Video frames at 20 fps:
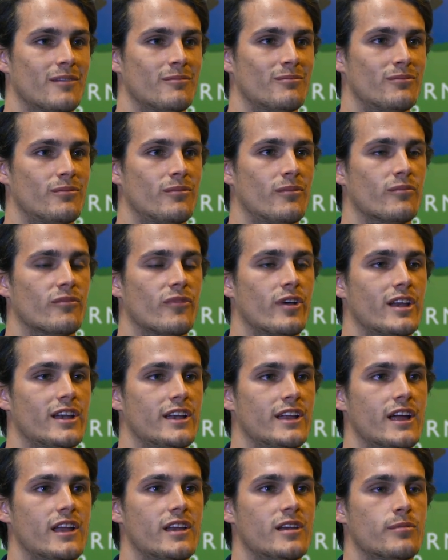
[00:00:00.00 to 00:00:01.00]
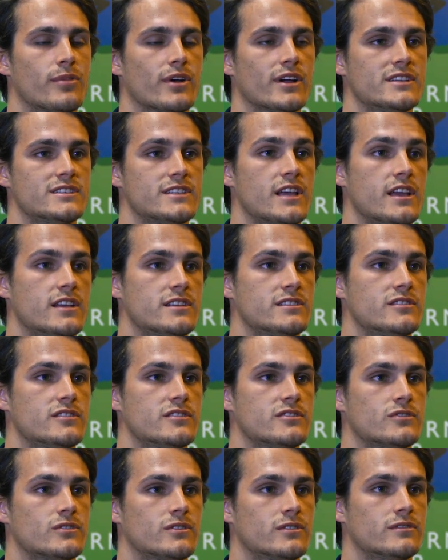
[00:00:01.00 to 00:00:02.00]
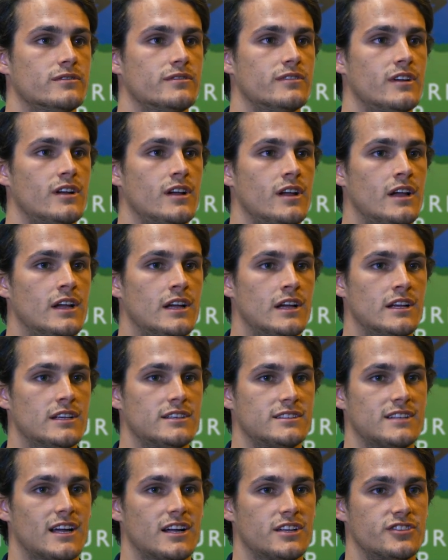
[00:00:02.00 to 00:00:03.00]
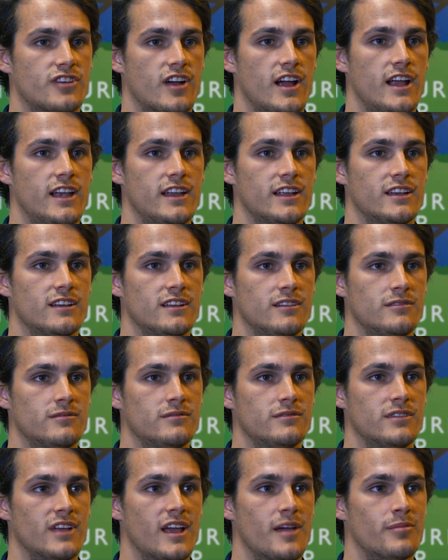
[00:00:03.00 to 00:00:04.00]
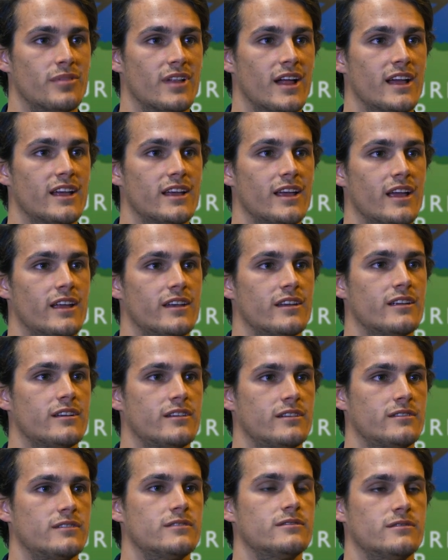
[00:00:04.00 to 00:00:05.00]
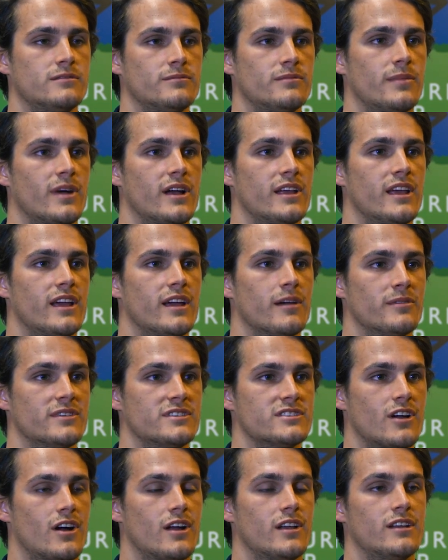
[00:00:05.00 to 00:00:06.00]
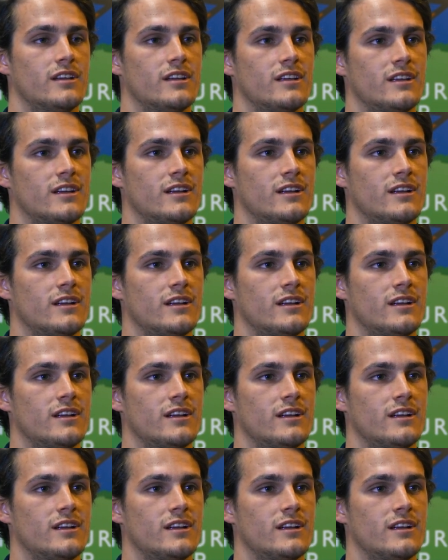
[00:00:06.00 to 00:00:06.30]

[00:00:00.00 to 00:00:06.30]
I'm ready to get into pre-season, sort of start training and play again. But yeah, I'm excited.